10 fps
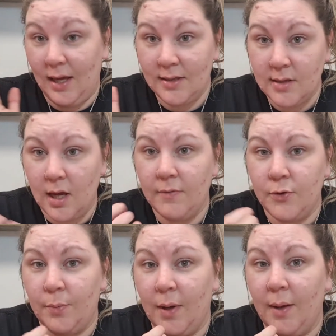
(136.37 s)

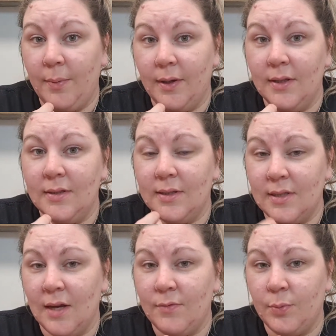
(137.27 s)
serves your purpose,
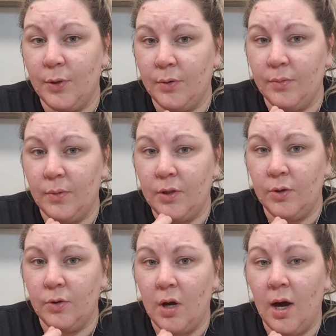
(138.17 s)
serves what
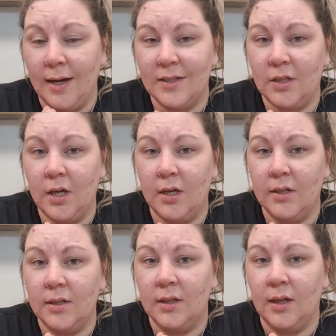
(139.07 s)
your highest
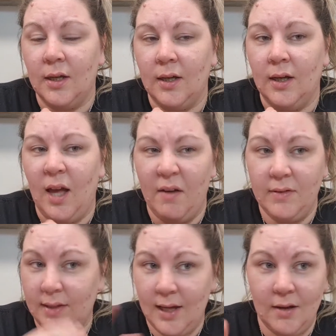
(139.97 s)
good.
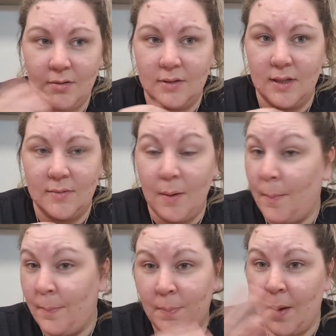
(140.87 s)
Everything else is
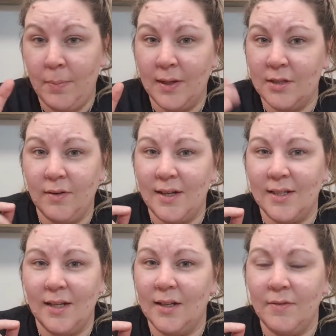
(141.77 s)

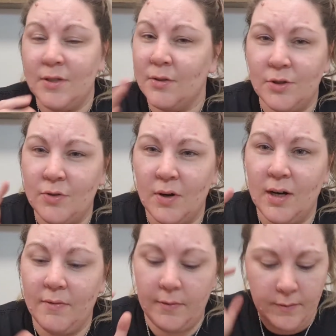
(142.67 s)
obliterated. If it's not strong
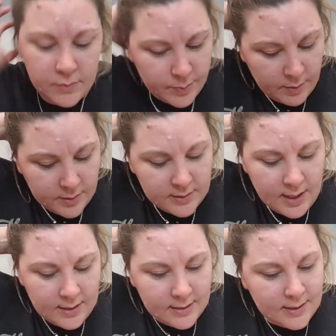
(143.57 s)
enough, if it was built on
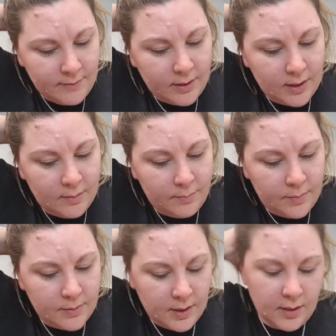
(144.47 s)
sand, it's never gonna
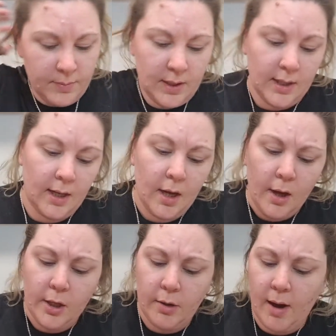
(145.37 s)
be there.
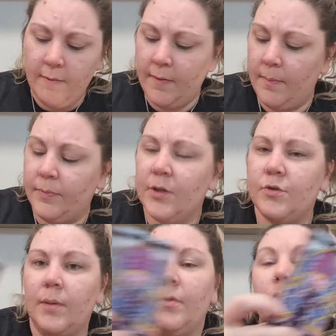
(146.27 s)
You have the
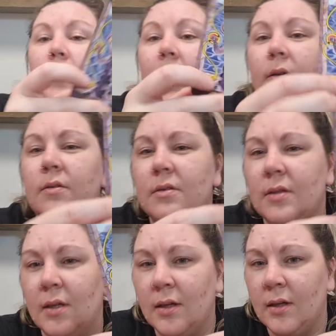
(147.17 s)
Dreamer of Bells.